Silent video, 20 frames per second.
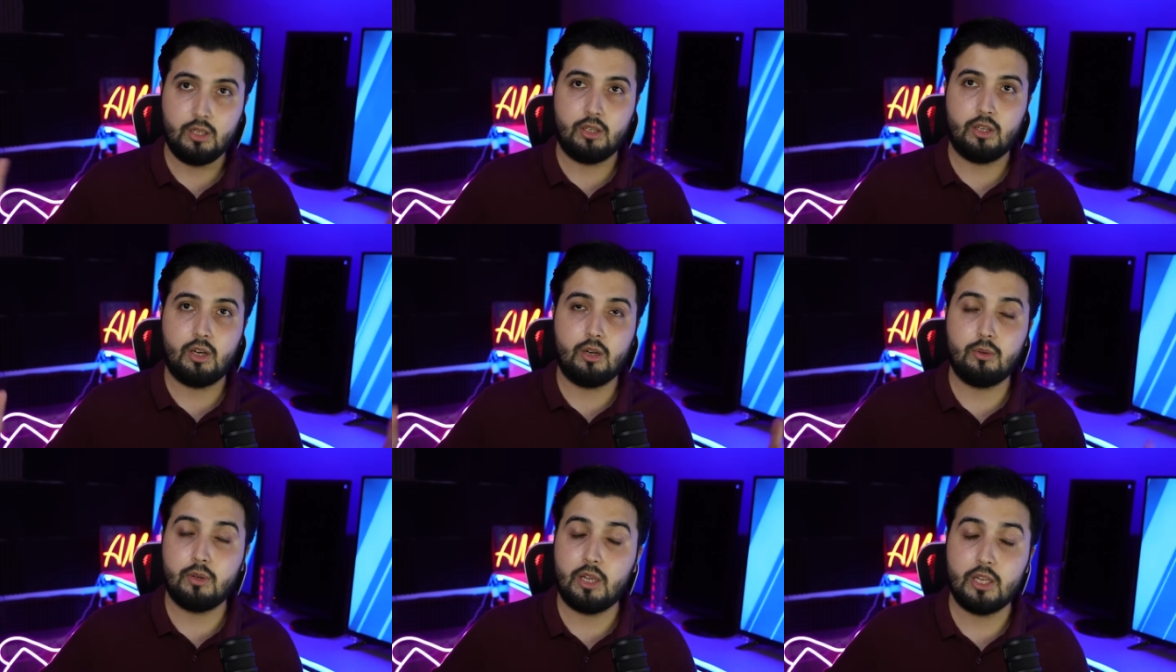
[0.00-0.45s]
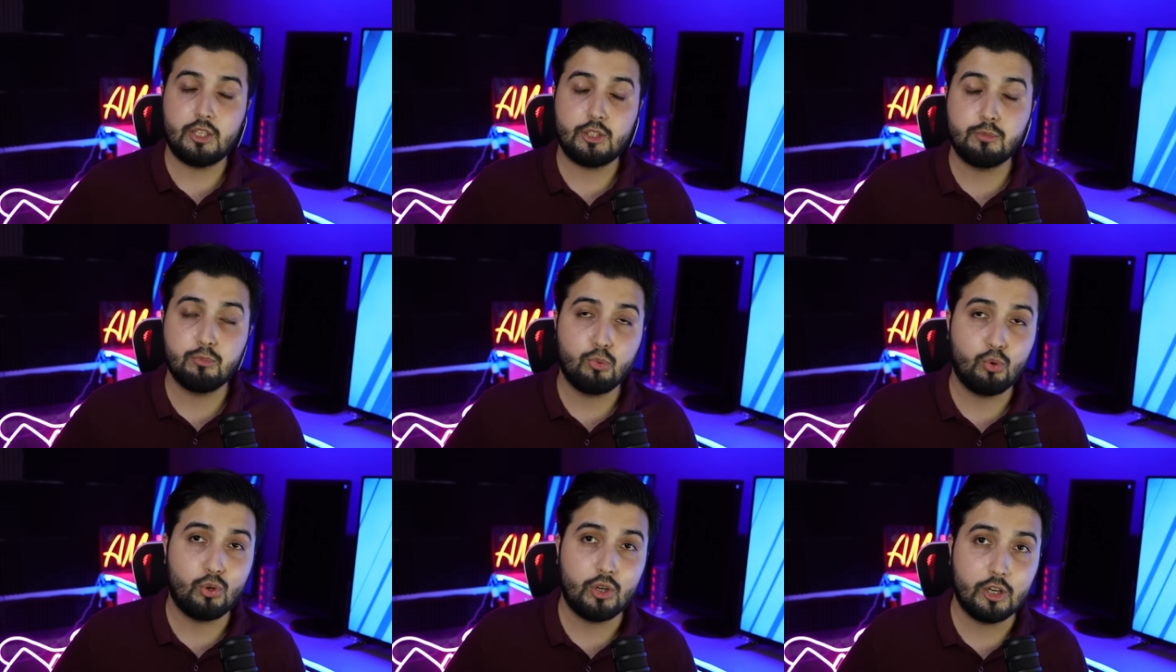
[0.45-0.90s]
you know,
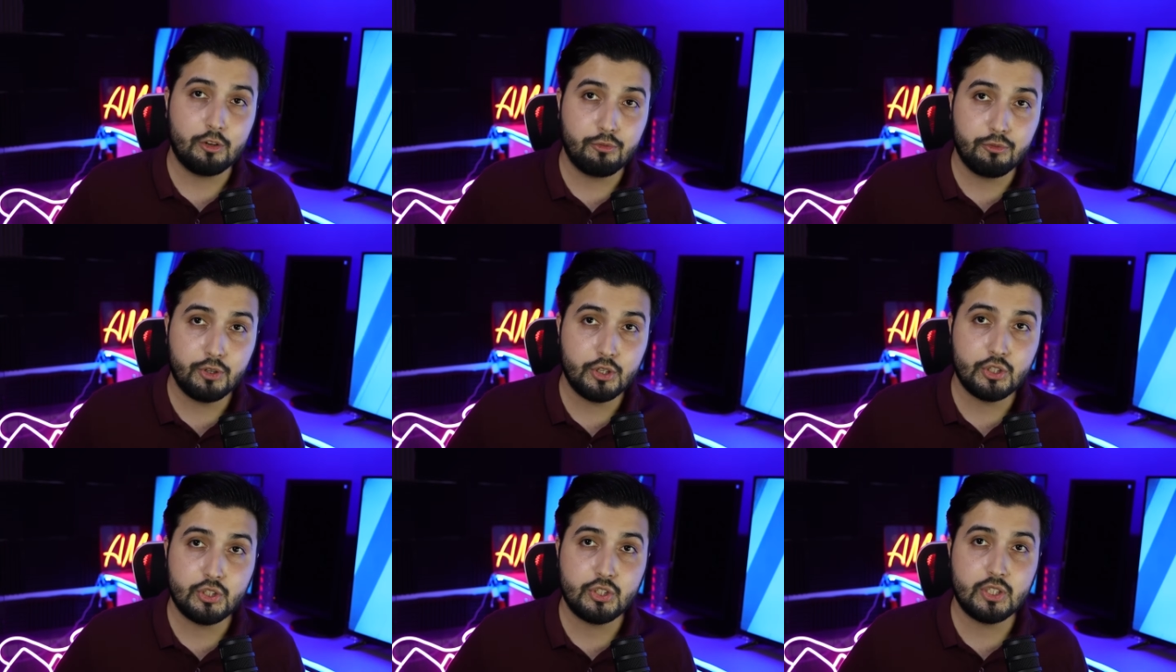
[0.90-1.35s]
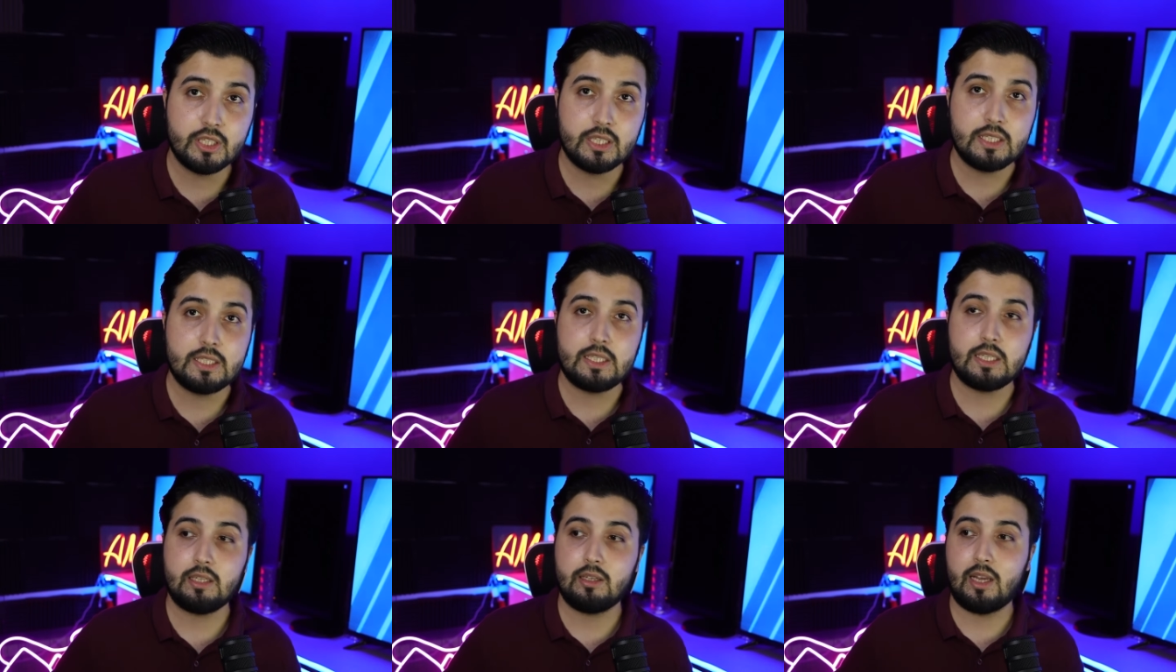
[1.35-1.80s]
it's more
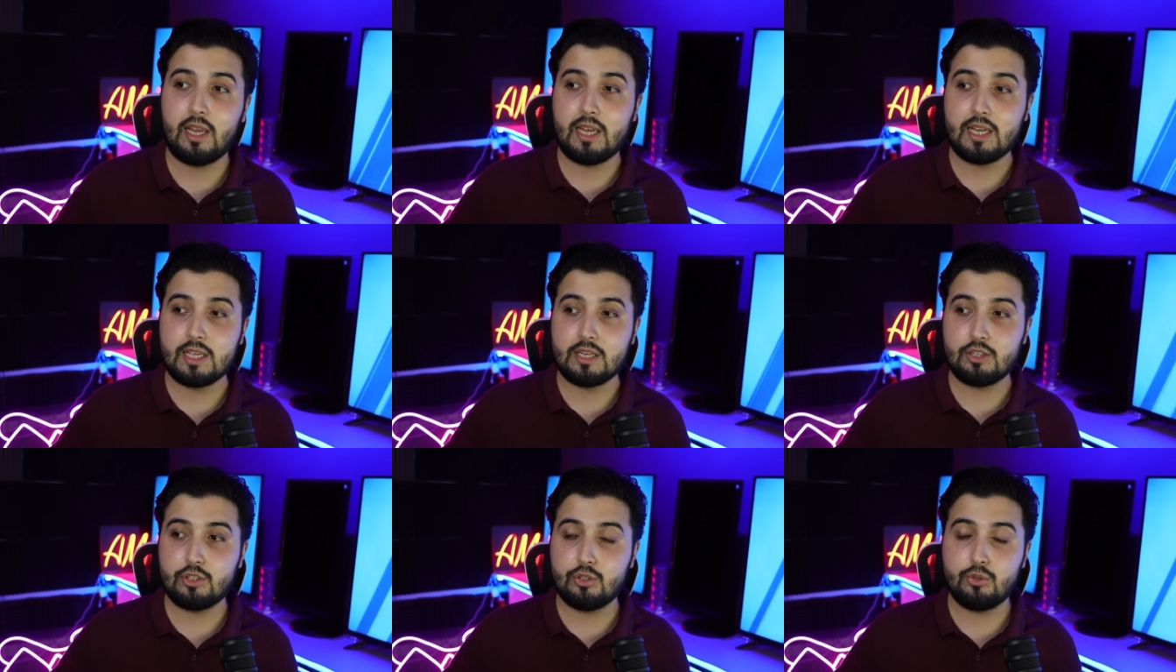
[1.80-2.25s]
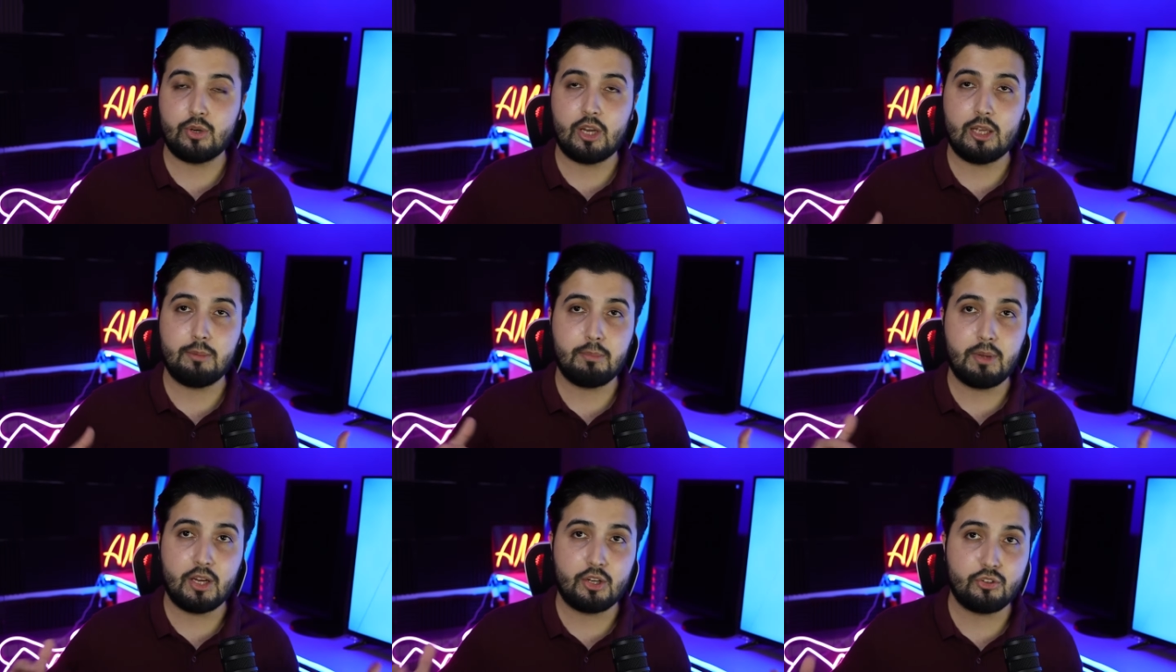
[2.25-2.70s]
efficient and you
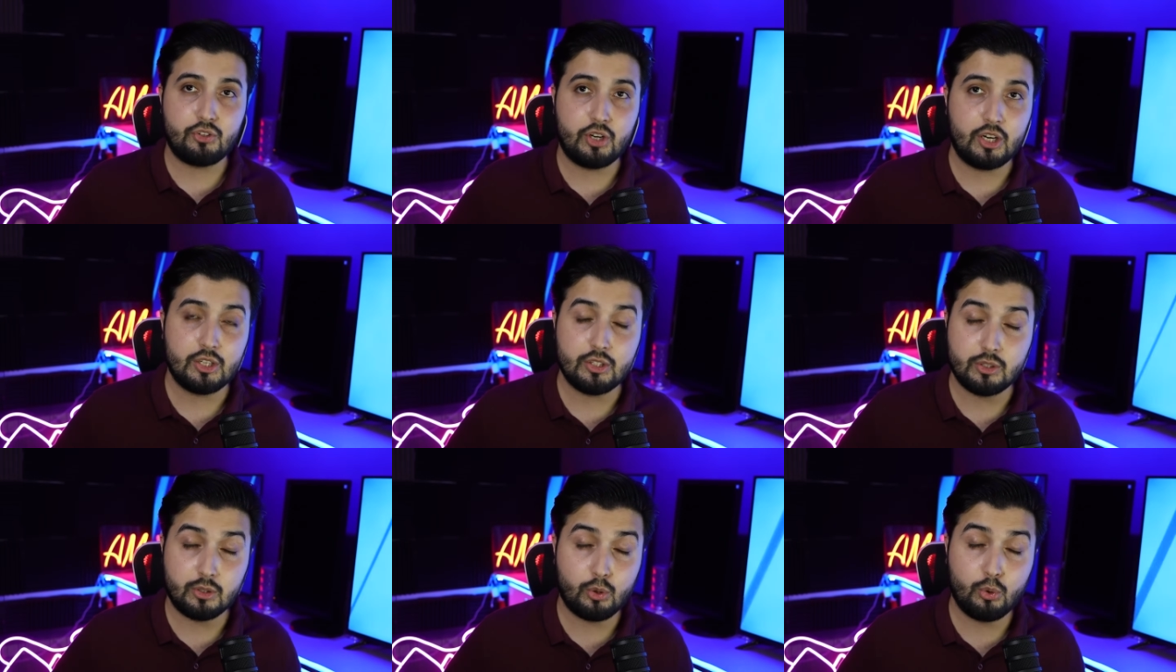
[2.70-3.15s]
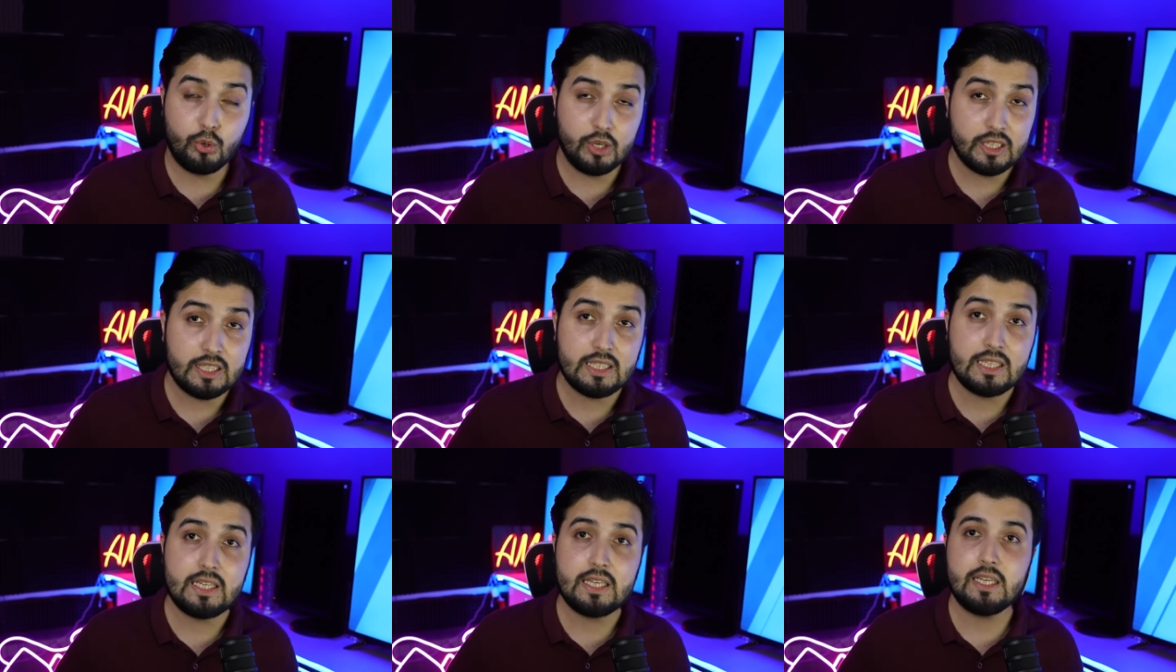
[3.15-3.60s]
can make trades
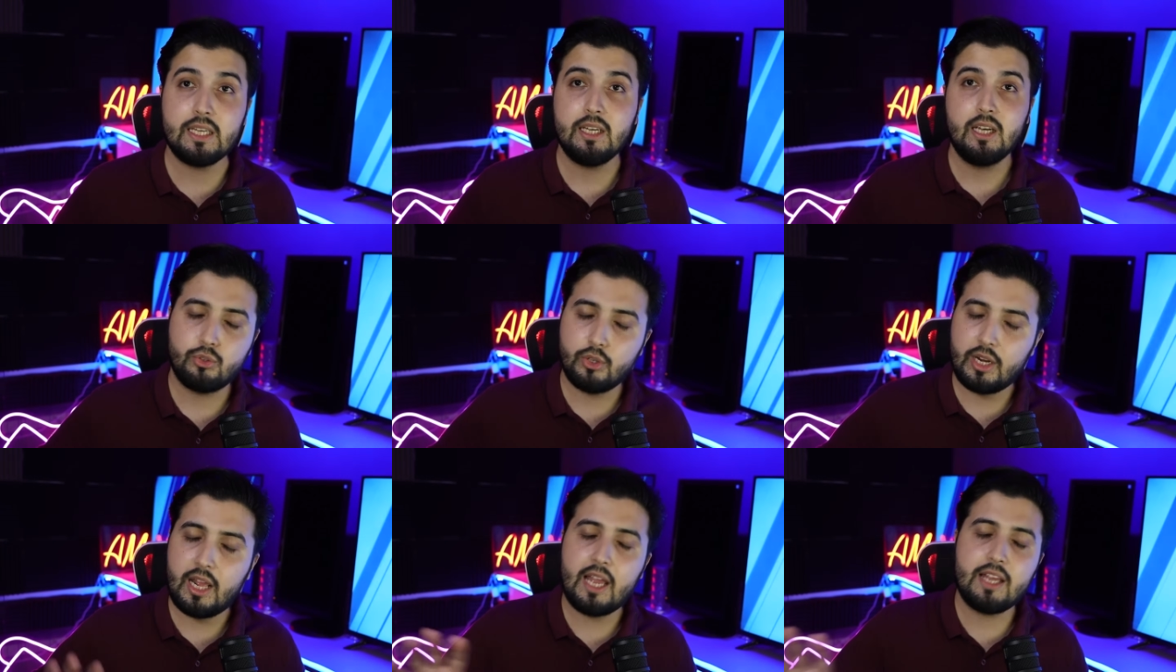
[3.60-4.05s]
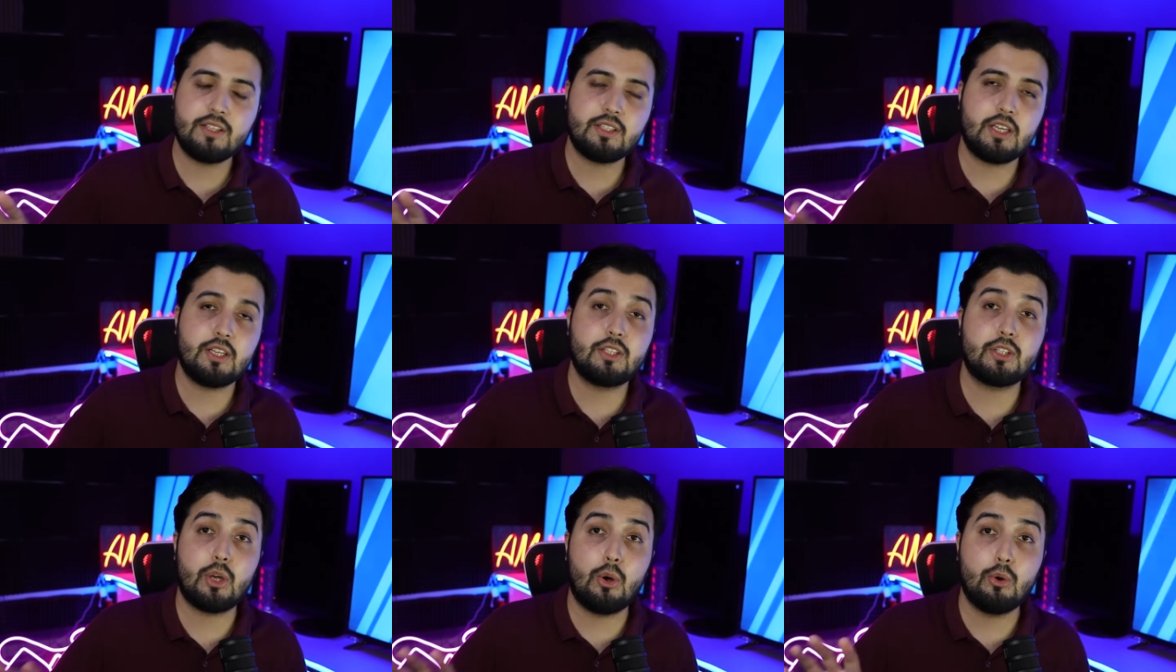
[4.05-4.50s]
quickly. So it has
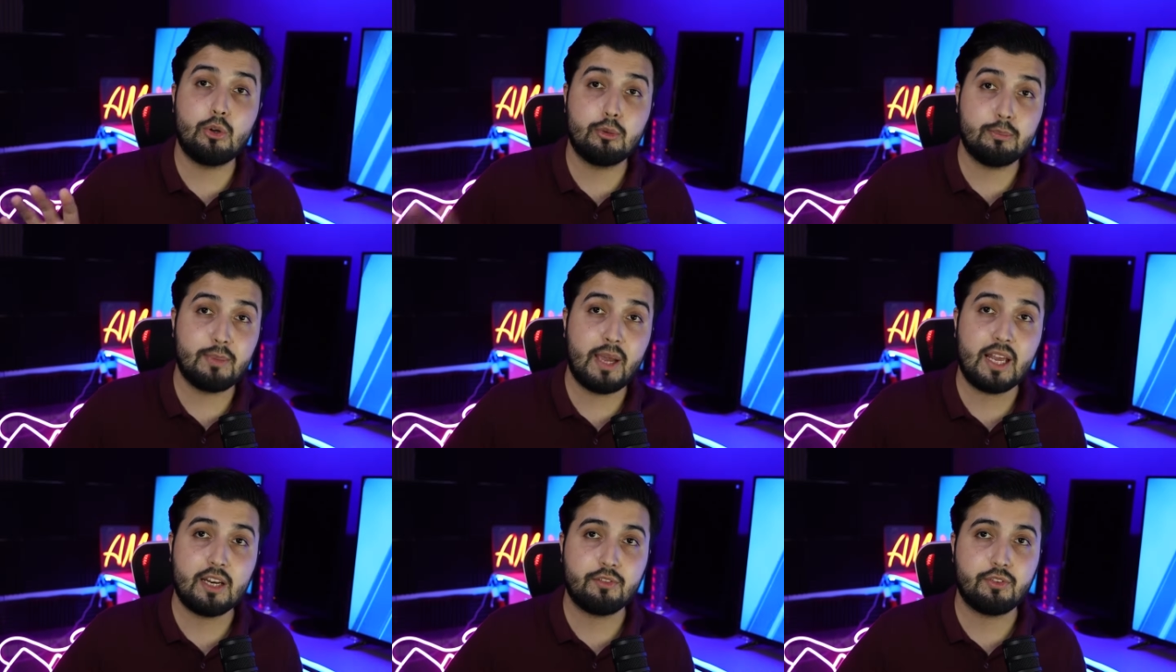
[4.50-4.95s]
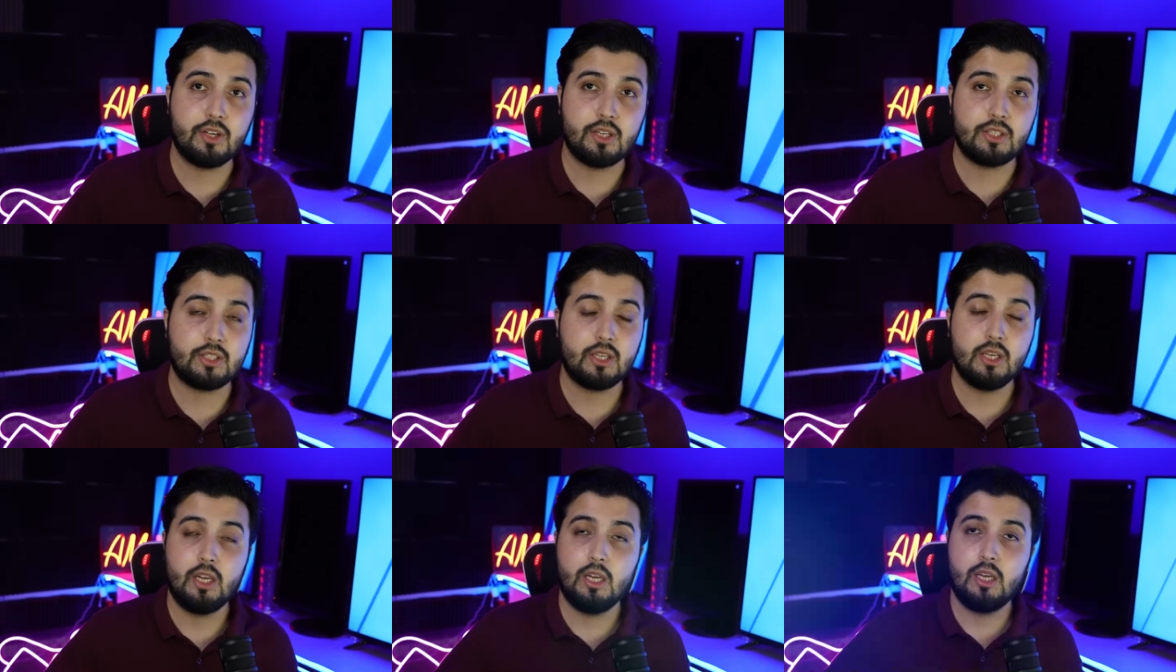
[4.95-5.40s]
its own
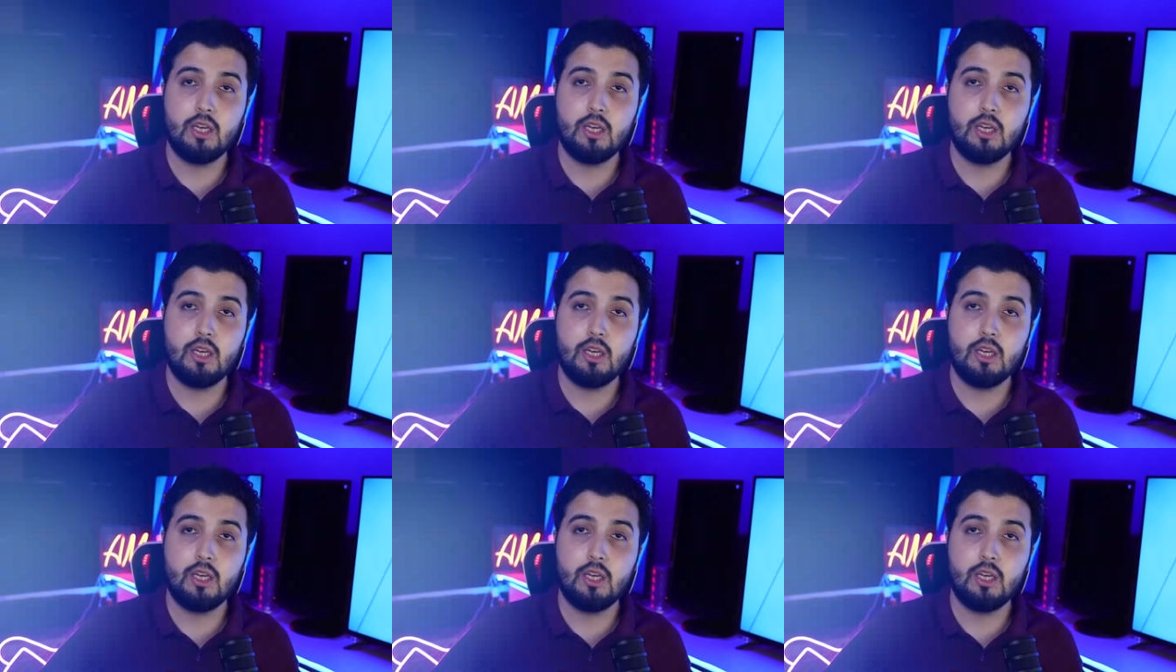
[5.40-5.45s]
benefits.